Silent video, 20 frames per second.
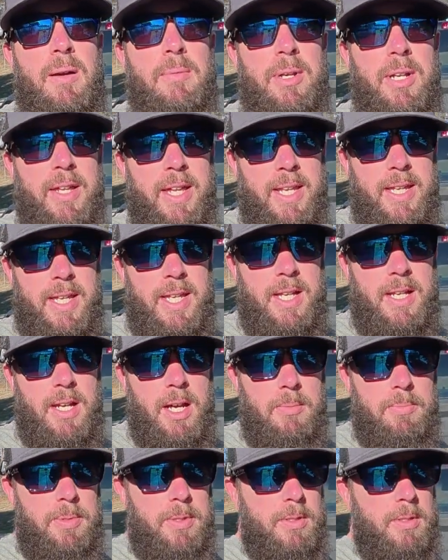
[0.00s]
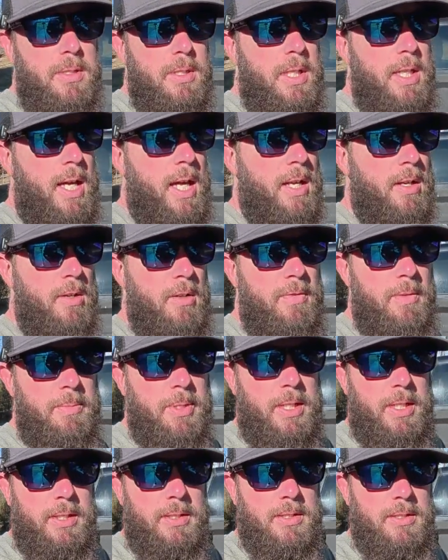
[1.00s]
I'm going to let it heat up. I don't know if
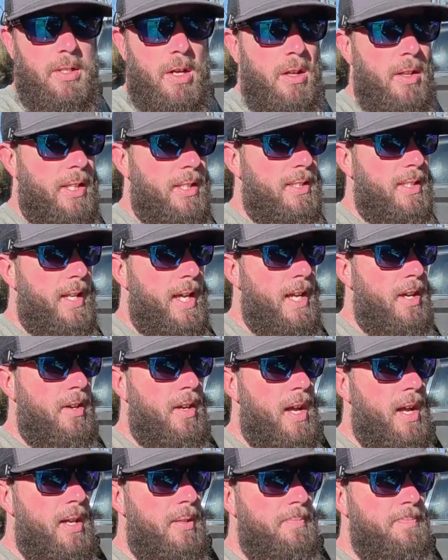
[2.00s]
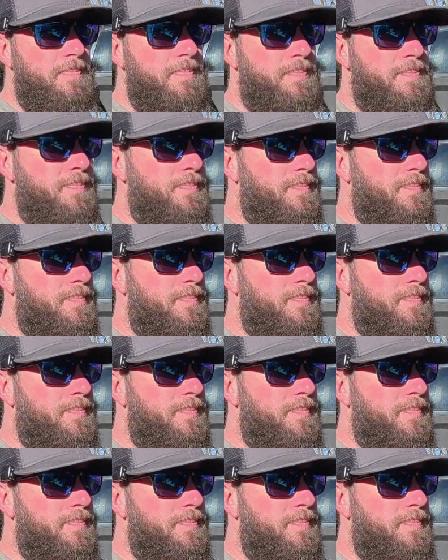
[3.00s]
I'm going to install it today or not,